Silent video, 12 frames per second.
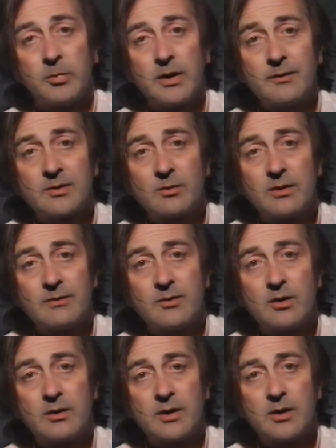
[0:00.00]
But after we've
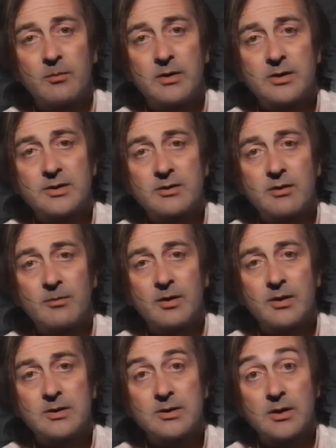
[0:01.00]
gone, it'll be the
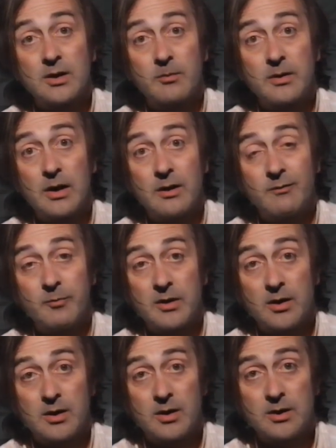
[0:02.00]
scribblings that will be left
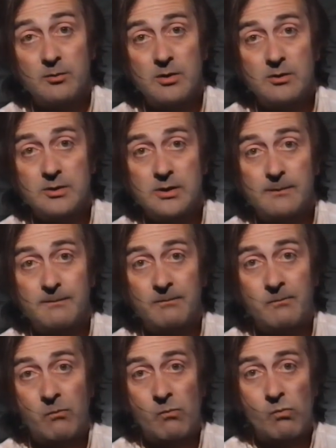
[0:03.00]
behind, won't it?